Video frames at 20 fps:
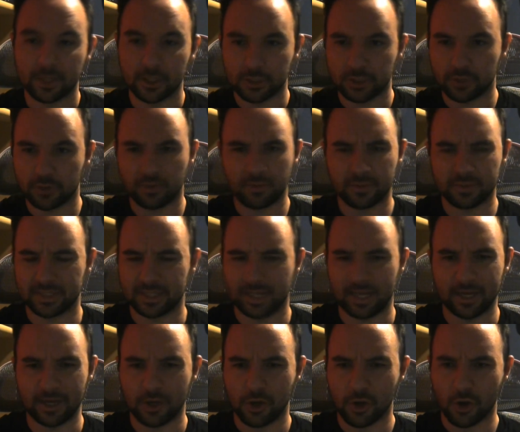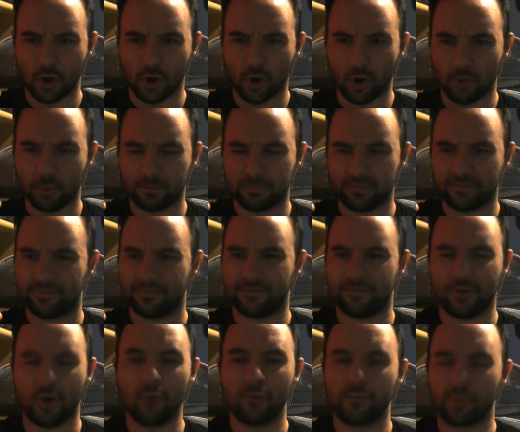So it was like
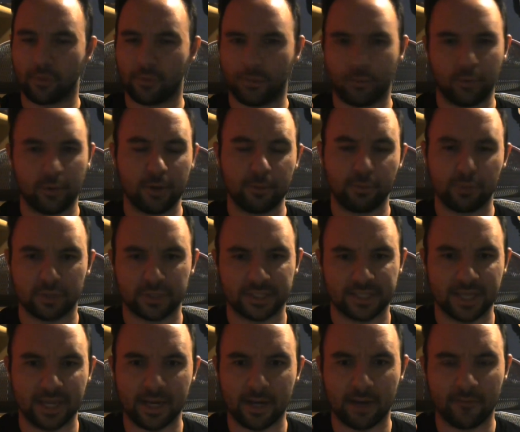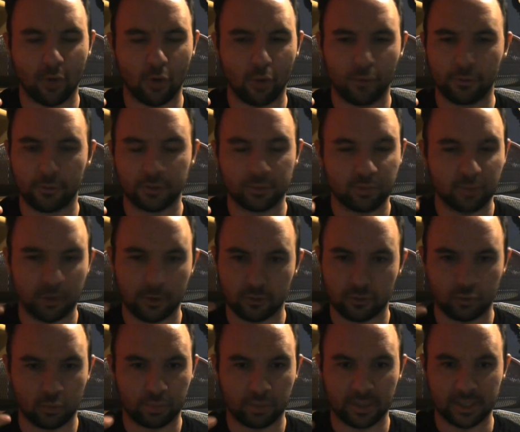over 30% of all those
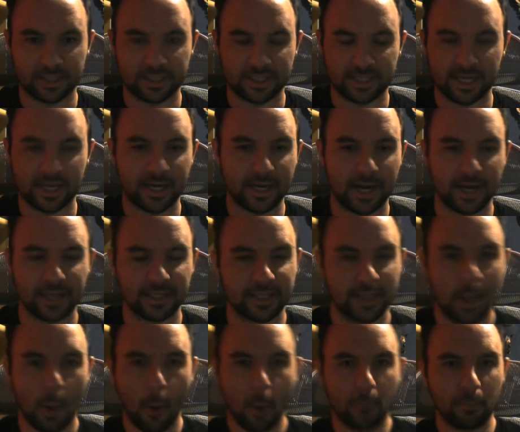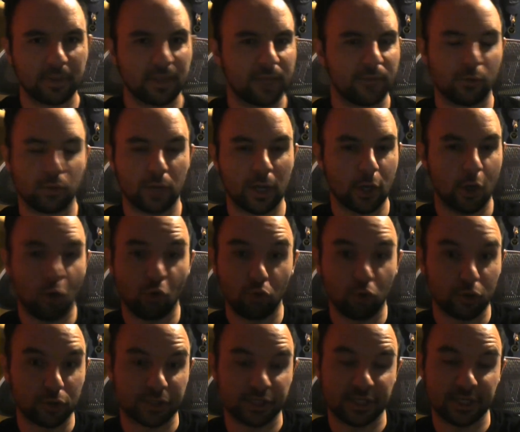players were playing Snake Eyes. But then they're like, oh,
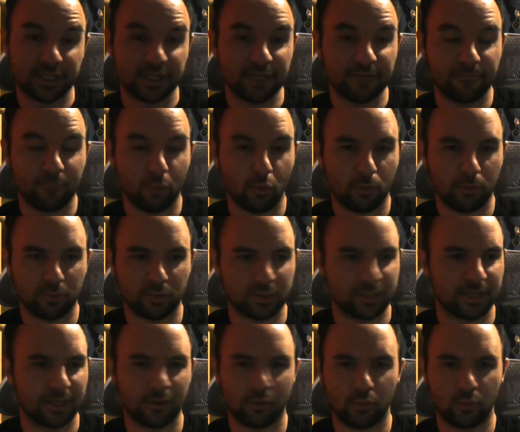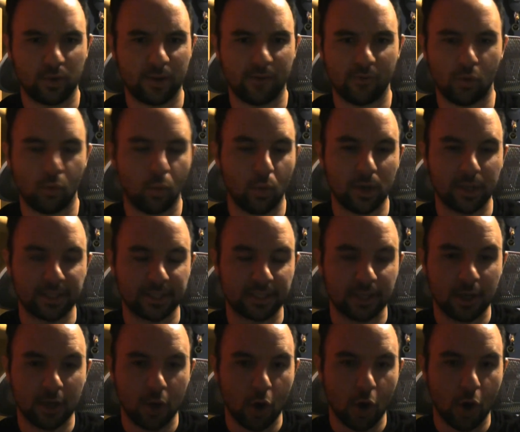look, 64% or whatever it was
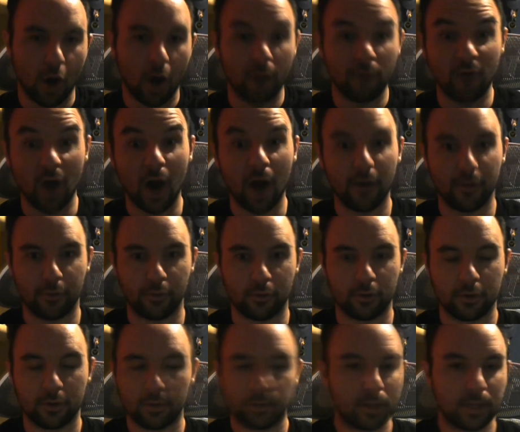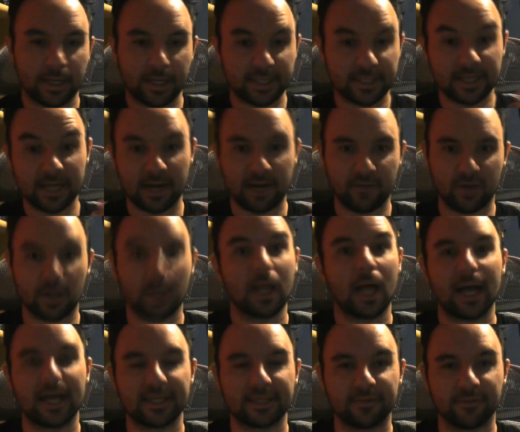of other. Like it's not even
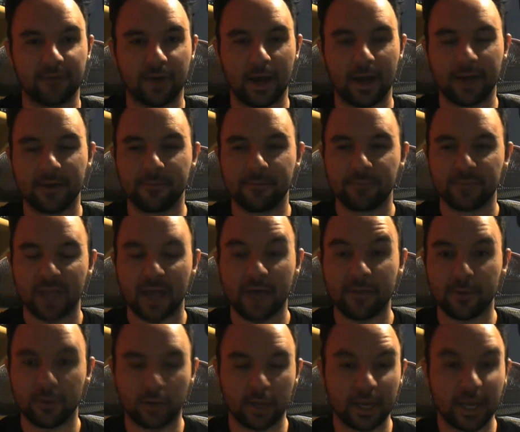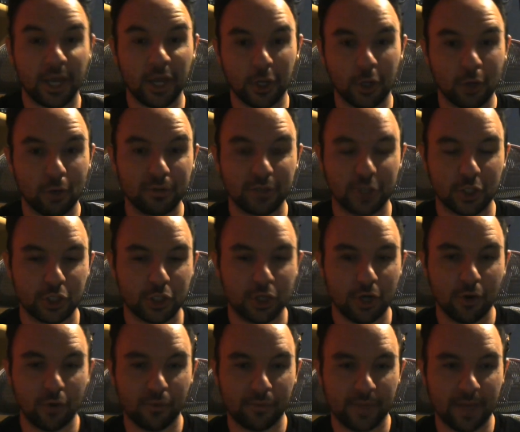classified. And they're like, it goes to
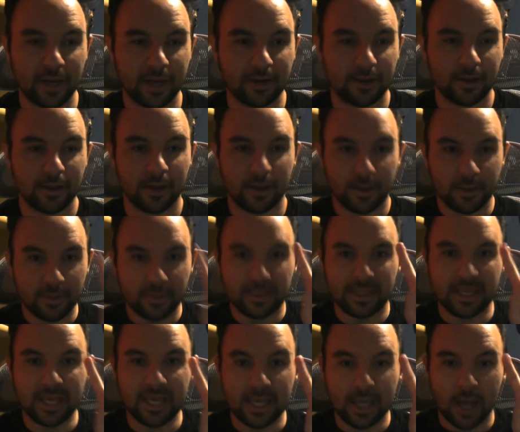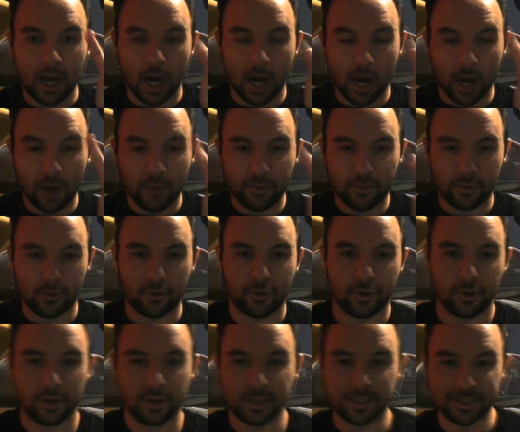show that the other
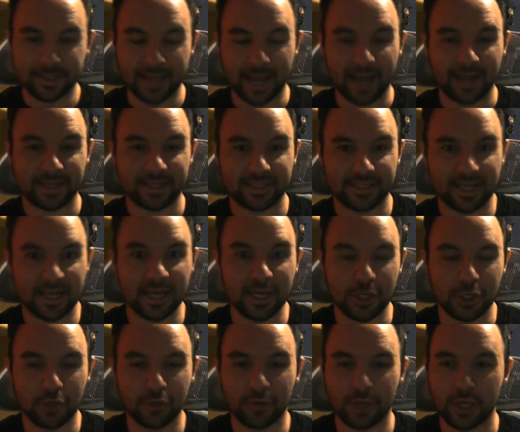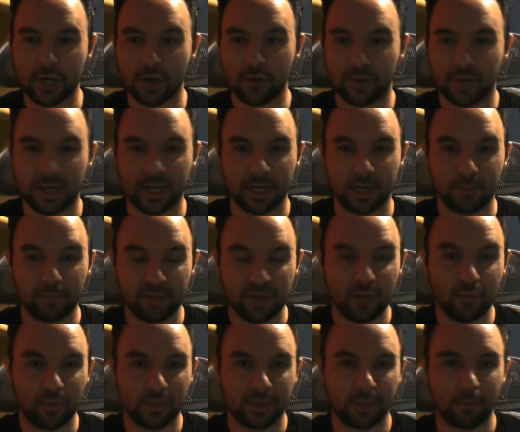decks in Yu Gi Oh! can
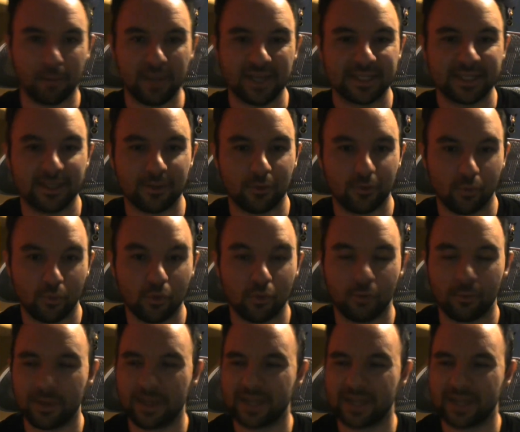compete with the best in the room.